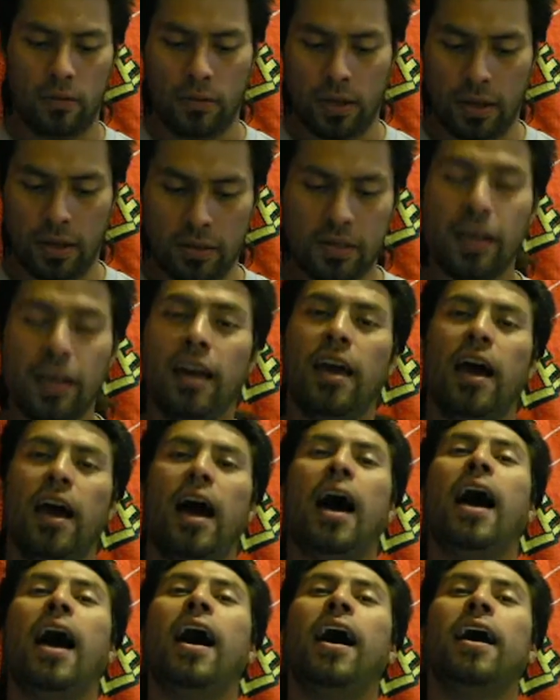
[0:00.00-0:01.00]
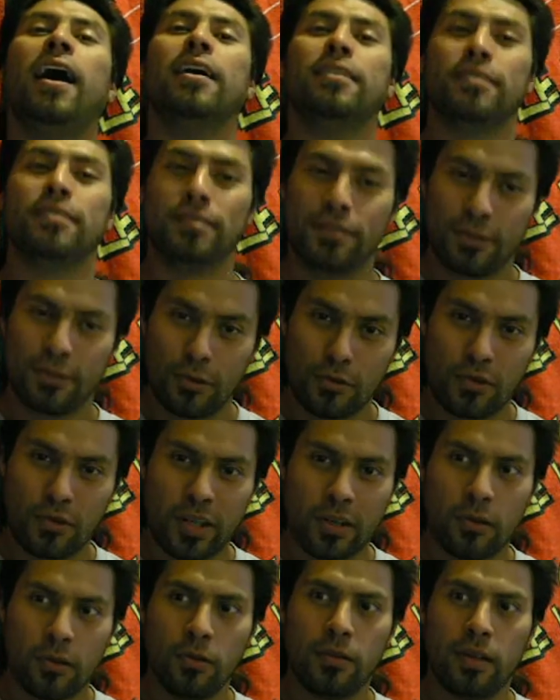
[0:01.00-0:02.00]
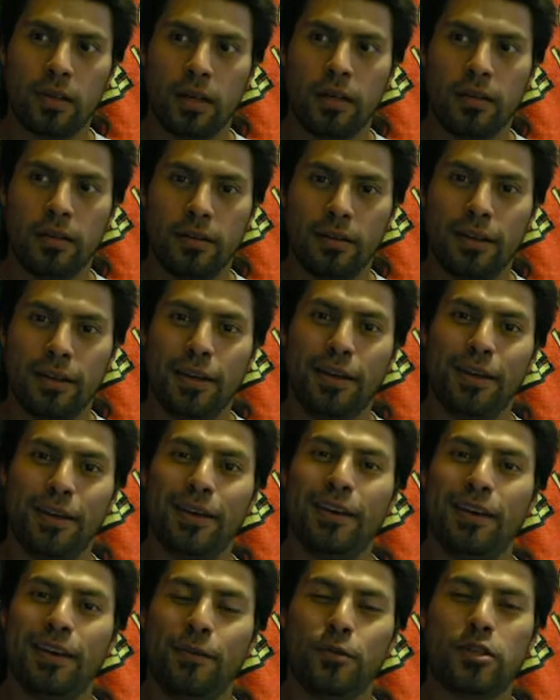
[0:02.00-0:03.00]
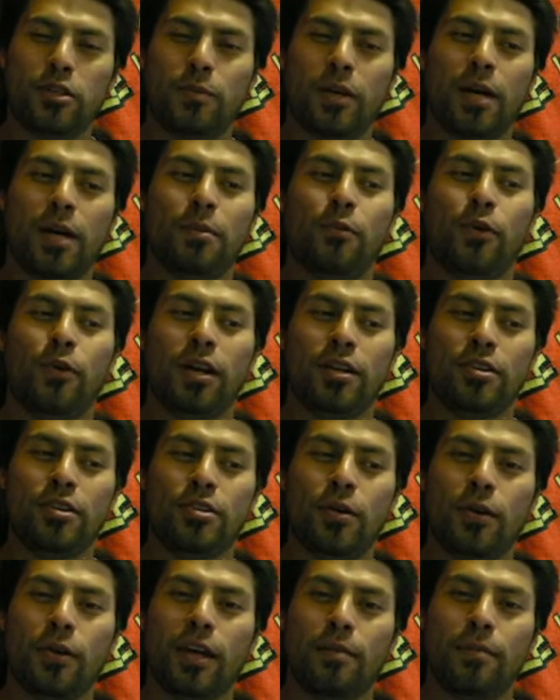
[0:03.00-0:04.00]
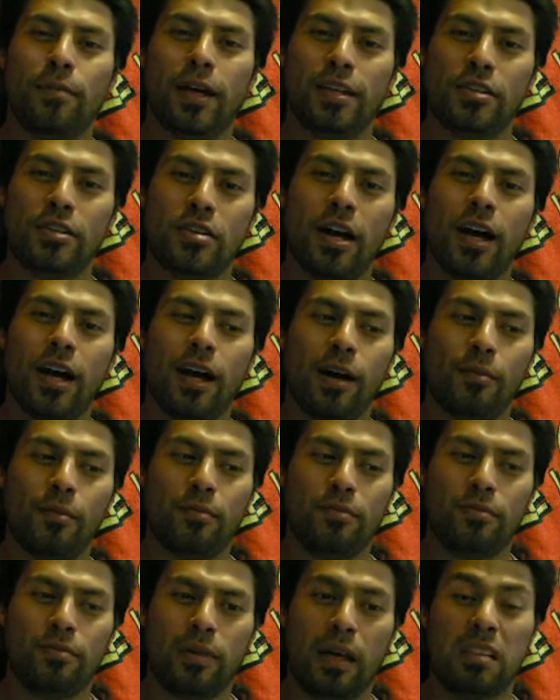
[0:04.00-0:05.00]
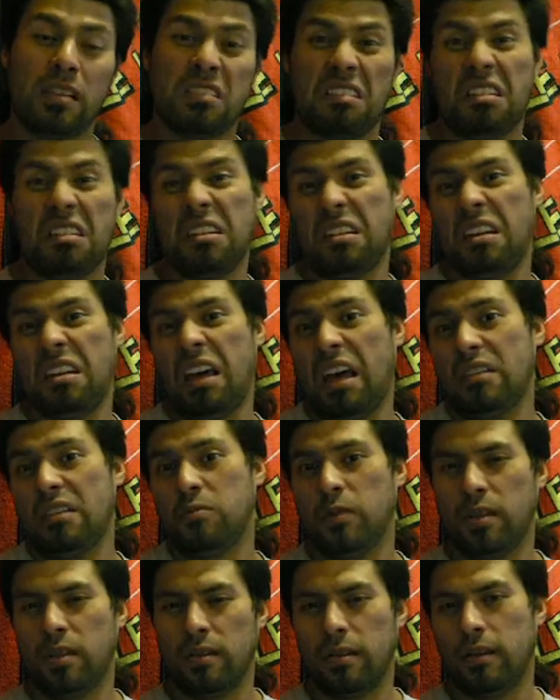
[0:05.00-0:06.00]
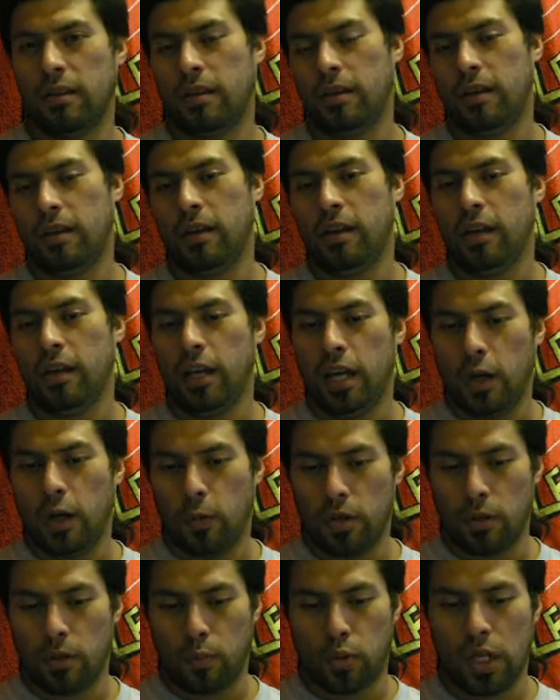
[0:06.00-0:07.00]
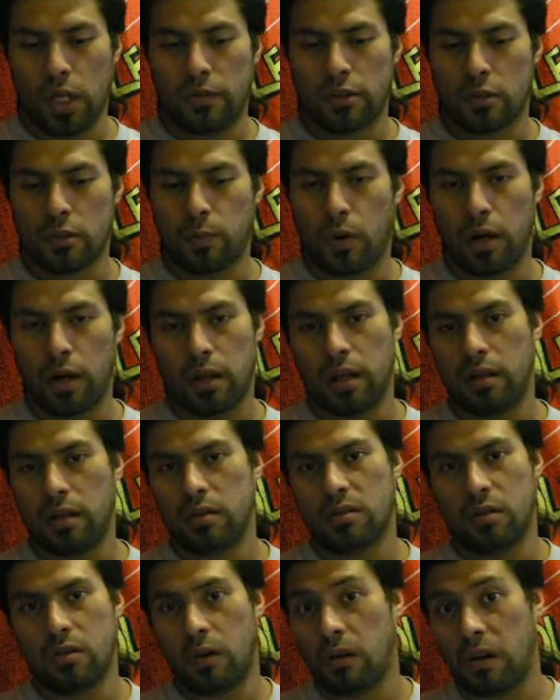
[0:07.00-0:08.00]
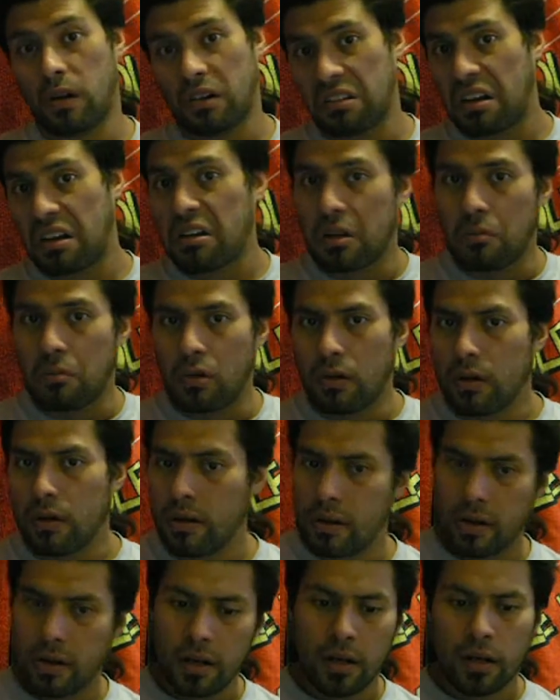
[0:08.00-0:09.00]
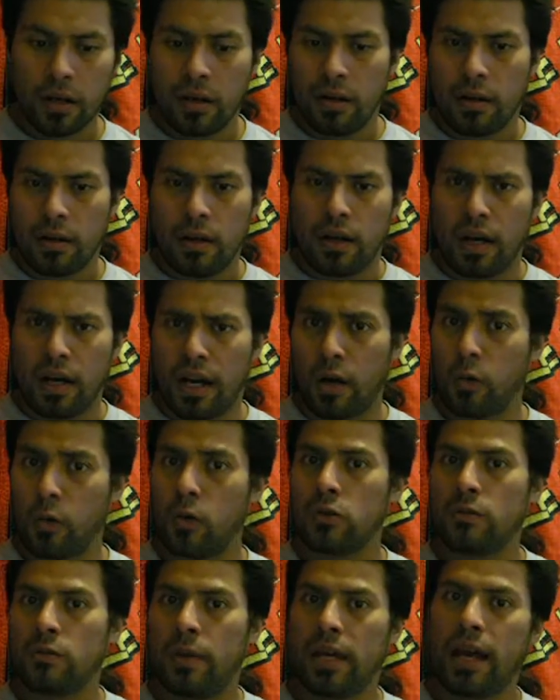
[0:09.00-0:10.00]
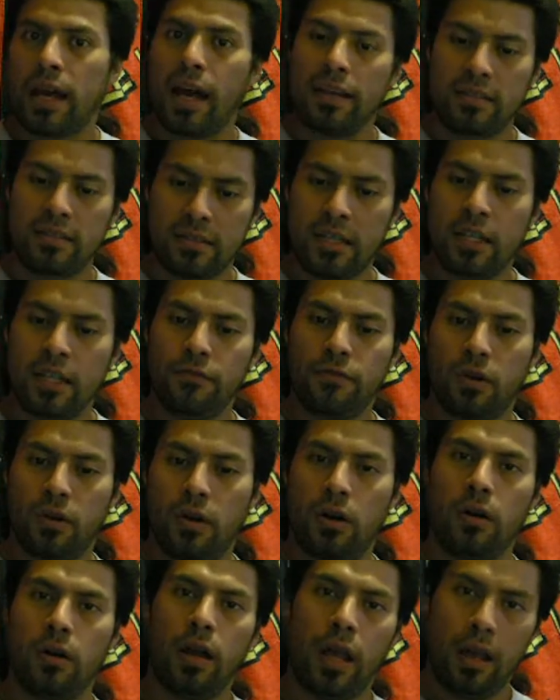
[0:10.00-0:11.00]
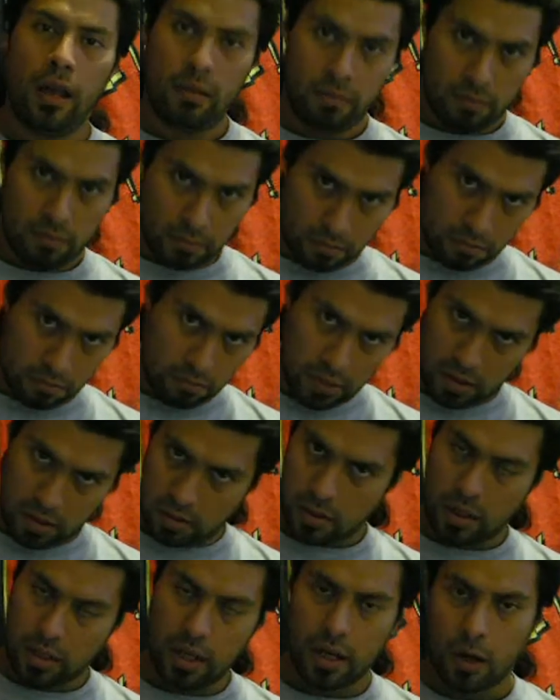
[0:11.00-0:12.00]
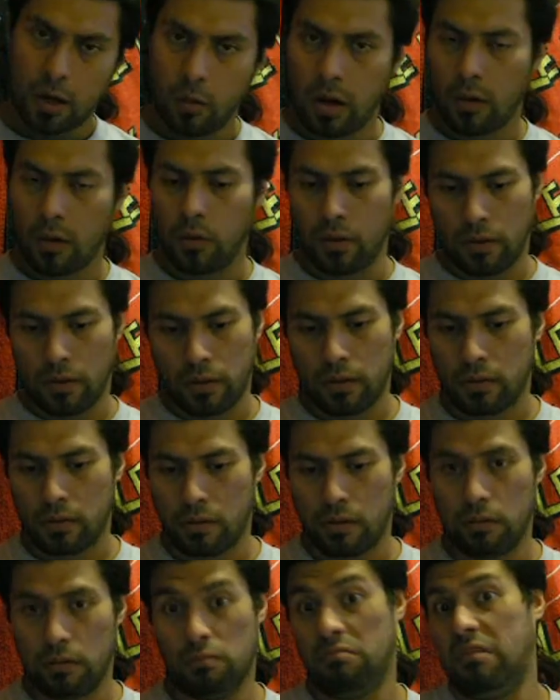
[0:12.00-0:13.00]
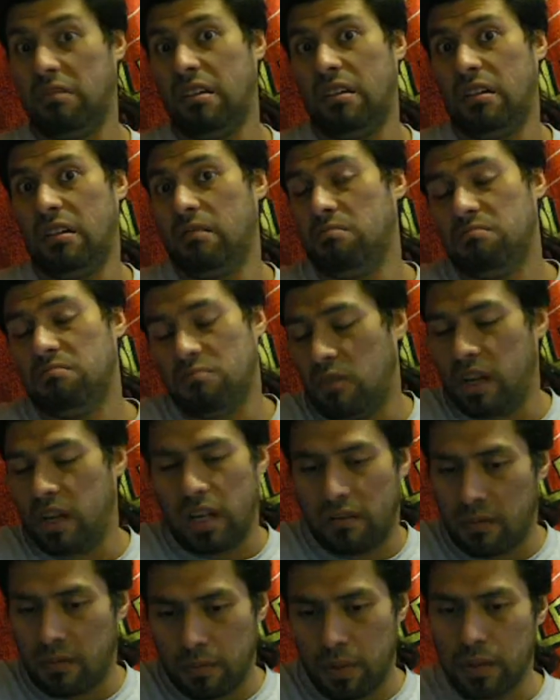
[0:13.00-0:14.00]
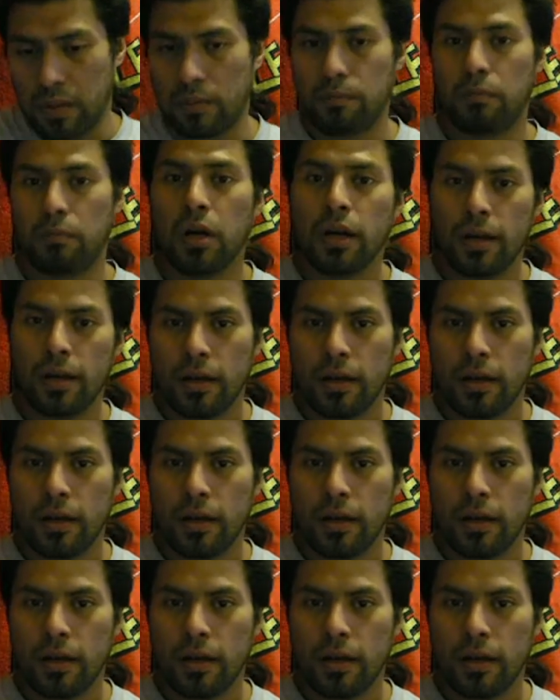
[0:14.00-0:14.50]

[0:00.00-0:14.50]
nowadays. I still drink Kool-Aid, which has become a running joke at my job, at least I think it has been, with a previous party that's no longer there anymore. I would always make iced tea for her and, you know, the kid I work with. Man, whatever, but